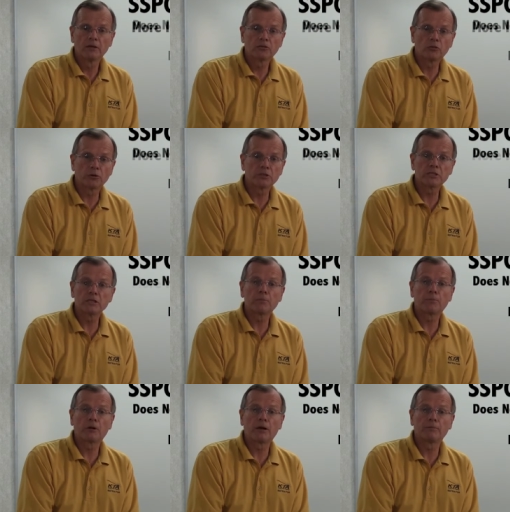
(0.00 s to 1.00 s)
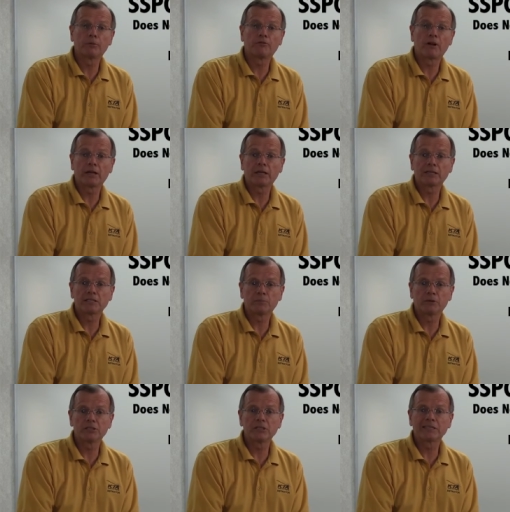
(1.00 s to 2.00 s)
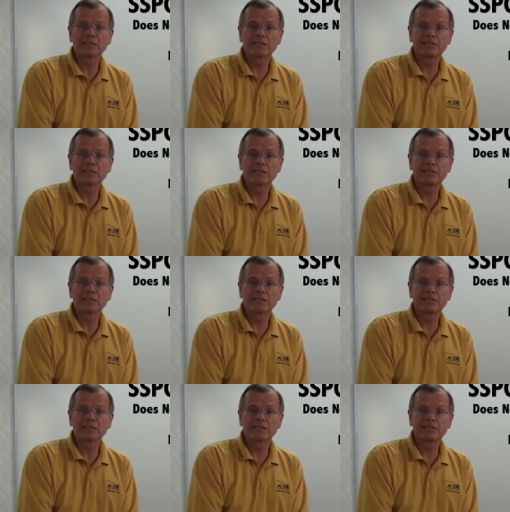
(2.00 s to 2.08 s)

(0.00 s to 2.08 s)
nor does it provide explicit